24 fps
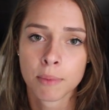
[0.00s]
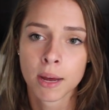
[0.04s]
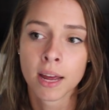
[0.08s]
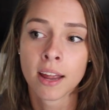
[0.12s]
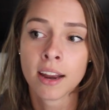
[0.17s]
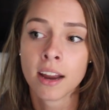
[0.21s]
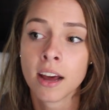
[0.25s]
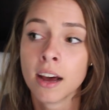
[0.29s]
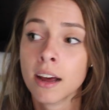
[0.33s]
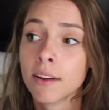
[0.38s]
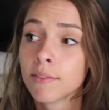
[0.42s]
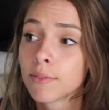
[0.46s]

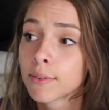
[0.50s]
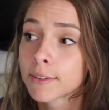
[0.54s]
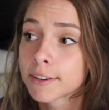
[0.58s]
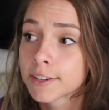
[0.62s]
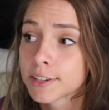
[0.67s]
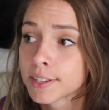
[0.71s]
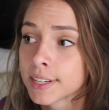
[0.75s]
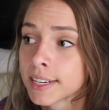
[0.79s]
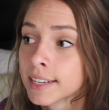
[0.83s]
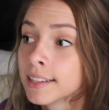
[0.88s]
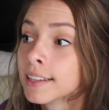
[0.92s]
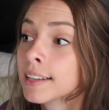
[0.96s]
but
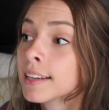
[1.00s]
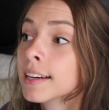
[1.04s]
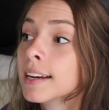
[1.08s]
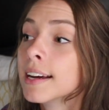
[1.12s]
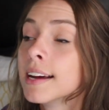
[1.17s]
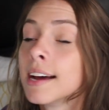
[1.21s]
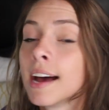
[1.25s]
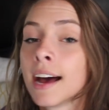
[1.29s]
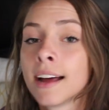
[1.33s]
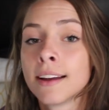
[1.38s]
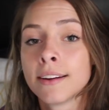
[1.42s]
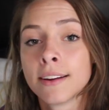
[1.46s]

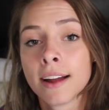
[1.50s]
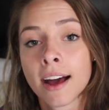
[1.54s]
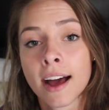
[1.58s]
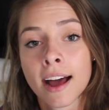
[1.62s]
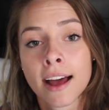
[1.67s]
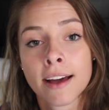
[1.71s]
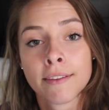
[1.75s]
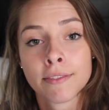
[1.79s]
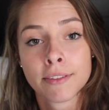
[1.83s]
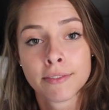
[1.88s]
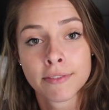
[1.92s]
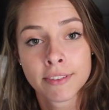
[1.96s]
unfortunately I do not
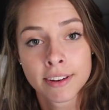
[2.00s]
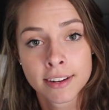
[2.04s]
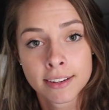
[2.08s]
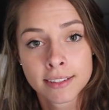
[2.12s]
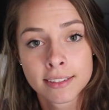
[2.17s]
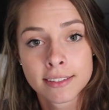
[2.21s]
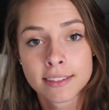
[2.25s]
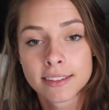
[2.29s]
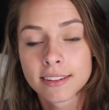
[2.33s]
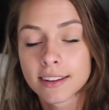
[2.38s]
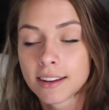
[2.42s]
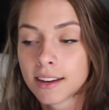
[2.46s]
have the
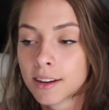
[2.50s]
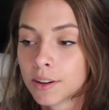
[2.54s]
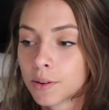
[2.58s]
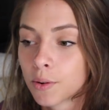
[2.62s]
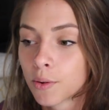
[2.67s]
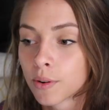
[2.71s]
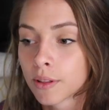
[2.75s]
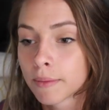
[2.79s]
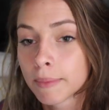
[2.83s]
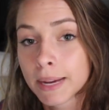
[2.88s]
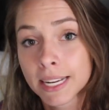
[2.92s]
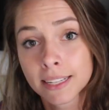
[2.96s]
funds
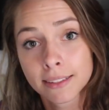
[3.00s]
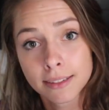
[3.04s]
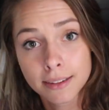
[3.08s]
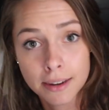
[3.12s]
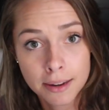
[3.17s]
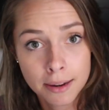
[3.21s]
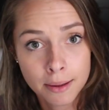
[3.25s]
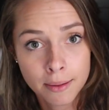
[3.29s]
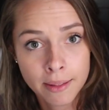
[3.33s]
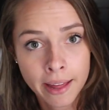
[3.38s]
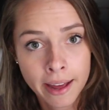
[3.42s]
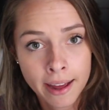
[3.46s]
nor the means
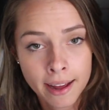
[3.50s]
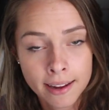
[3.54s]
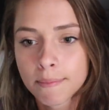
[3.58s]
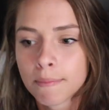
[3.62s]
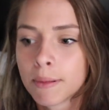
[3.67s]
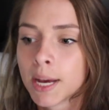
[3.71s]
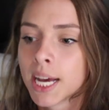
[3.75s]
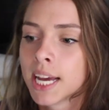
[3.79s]
to do that.